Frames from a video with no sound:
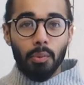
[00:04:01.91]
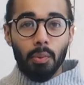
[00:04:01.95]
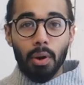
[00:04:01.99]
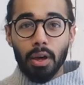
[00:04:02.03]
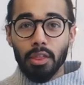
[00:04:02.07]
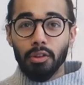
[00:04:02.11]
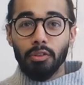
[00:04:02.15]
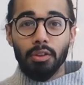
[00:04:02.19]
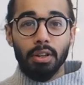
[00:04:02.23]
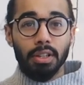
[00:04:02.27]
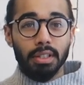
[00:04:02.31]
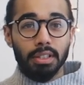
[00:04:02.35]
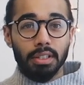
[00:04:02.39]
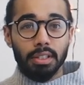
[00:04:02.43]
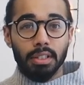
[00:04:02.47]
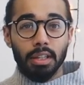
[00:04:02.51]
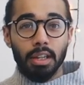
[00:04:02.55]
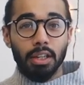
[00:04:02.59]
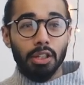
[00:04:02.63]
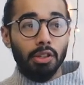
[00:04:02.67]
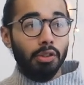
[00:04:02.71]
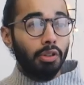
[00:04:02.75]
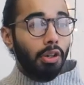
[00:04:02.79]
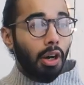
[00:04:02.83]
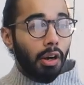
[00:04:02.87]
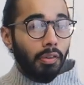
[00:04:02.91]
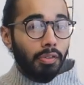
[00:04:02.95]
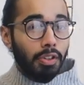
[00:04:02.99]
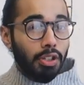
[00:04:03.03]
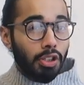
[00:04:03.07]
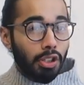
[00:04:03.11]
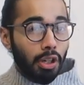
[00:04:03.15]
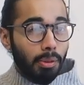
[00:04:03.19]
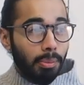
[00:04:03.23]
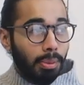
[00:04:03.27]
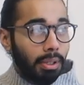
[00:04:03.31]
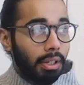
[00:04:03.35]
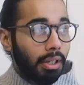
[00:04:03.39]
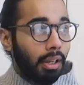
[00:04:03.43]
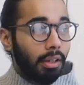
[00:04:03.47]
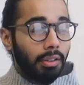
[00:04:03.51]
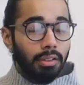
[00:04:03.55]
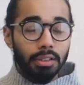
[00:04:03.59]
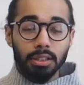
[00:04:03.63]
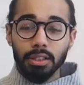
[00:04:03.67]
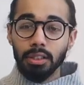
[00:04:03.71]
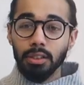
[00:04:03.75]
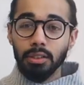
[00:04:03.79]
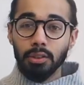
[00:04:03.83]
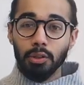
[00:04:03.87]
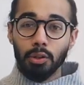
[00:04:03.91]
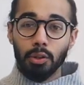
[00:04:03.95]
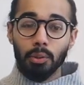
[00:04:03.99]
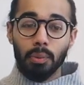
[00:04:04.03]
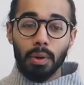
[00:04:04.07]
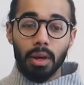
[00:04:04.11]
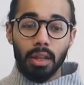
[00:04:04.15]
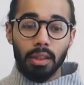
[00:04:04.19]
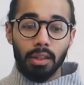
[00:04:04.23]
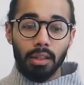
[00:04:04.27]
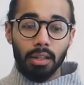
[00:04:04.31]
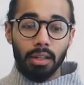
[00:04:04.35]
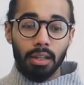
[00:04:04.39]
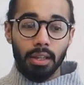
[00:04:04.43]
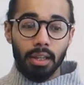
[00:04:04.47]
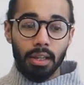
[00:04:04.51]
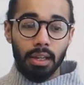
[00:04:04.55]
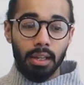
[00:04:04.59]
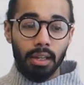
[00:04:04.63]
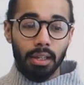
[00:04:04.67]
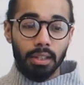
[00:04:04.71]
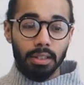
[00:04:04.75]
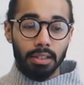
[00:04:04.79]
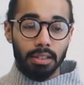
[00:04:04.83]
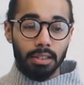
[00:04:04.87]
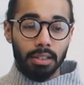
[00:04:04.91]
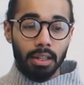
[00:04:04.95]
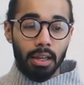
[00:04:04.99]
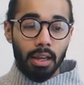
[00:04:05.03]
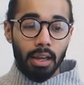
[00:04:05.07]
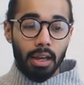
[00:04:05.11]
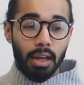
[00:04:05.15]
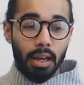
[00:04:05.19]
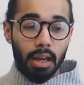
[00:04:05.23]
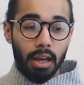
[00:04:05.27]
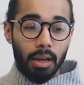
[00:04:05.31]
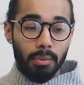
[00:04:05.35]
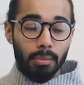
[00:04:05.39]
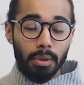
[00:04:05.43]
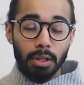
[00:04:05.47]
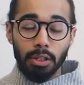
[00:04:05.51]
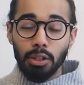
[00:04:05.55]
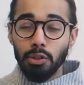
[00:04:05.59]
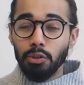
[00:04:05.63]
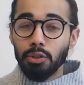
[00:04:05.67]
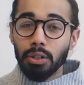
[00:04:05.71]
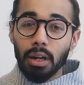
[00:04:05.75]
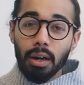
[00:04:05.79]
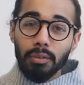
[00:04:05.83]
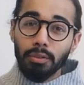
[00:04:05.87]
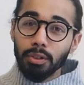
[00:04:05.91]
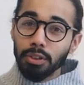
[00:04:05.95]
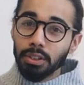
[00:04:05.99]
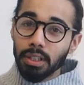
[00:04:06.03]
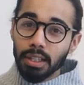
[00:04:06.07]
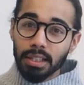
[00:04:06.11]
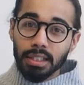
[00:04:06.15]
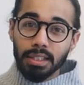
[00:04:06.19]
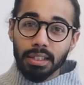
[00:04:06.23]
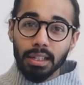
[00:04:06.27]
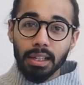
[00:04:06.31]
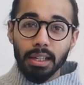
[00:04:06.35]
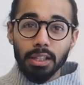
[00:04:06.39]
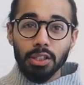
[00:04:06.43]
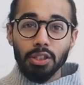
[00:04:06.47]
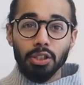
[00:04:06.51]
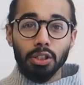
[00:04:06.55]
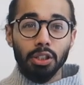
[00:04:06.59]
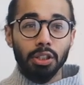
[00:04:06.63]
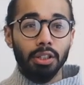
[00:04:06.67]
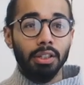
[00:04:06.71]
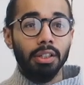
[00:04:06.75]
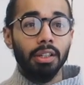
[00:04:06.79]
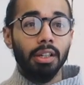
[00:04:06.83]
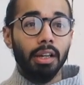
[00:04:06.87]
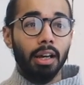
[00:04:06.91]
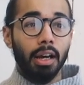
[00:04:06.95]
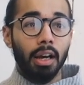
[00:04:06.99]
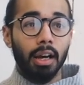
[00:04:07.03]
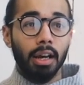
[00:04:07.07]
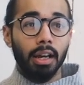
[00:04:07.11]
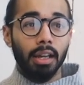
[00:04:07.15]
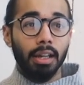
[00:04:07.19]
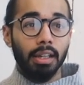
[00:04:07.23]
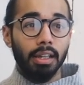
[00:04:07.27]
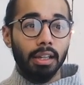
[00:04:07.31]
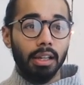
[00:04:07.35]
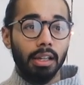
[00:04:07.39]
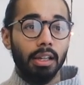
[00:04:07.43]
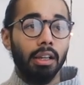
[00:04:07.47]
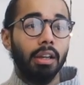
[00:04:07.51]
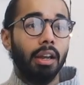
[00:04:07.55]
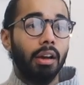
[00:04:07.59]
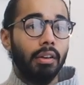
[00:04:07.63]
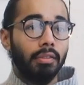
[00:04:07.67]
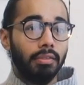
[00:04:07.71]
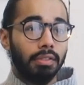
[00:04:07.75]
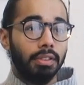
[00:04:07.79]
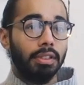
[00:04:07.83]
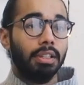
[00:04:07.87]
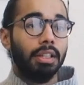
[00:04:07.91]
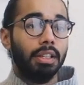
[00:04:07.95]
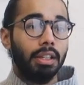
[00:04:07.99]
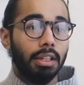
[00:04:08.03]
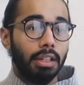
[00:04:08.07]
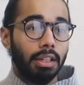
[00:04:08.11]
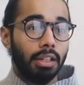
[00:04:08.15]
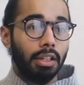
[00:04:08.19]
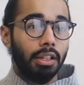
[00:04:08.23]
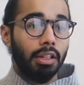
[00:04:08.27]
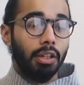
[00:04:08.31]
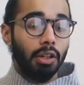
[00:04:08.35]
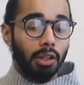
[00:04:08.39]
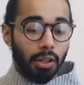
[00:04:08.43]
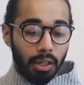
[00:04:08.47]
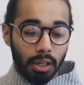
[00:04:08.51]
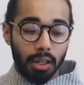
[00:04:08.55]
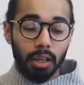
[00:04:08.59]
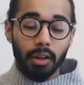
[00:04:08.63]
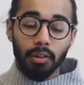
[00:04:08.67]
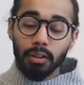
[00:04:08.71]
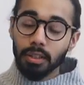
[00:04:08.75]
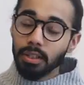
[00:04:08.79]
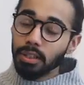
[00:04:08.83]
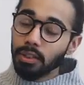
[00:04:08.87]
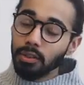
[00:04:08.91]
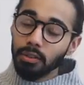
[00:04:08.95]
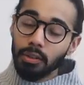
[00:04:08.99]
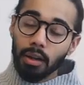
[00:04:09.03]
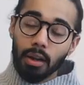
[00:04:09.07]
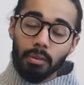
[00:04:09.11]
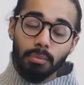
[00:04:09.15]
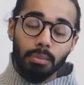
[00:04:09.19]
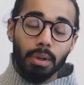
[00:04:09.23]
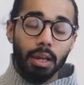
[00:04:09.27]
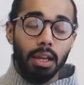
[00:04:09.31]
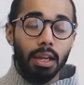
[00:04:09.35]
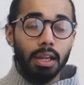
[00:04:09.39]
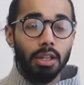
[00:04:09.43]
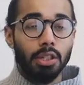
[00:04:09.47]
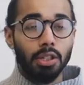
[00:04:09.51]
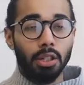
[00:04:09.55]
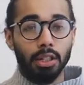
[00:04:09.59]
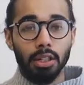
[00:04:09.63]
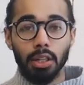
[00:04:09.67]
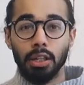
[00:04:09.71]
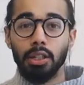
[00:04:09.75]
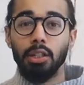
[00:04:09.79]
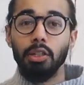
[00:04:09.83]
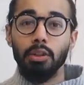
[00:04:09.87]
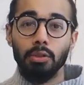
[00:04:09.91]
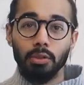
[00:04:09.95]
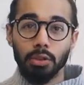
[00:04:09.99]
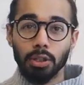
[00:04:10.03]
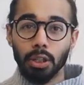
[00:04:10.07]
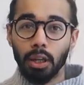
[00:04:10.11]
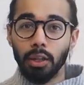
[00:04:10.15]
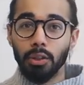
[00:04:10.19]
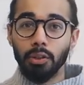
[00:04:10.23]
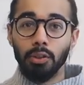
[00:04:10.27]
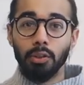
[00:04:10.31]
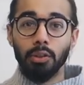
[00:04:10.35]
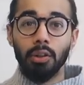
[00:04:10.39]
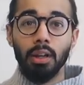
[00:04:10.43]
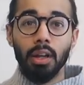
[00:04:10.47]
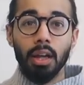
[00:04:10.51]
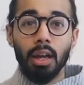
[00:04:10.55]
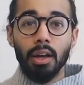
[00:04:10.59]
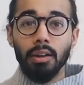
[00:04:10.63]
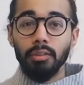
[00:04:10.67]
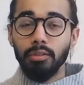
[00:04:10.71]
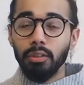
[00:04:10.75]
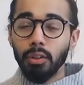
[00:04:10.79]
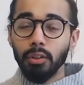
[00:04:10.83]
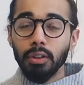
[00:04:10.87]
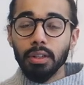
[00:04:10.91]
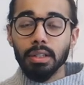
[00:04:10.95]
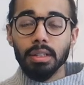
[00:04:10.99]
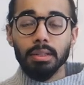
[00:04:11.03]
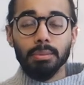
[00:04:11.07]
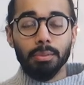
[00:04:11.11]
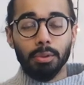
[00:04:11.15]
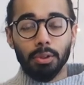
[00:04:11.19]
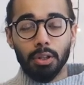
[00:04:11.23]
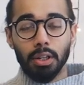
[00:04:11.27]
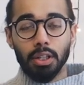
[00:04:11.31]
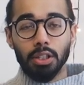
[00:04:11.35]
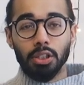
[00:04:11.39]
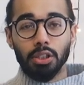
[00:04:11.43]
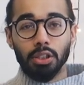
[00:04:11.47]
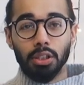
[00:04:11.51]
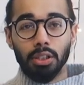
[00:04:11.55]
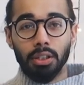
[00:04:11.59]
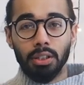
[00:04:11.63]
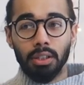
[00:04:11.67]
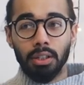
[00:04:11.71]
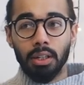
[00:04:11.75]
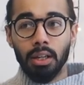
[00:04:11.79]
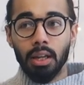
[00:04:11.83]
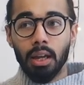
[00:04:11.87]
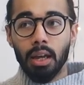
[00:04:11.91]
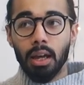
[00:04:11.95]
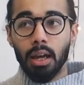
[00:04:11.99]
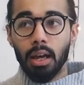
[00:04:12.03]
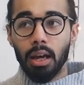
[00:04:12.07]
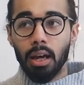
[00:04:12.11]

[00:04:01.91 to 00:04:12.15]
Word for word: Whether it's a new coffee shop in London or whether it's a new travel destination, I love to look at her Instagram page and her YouTube channel for inspiration.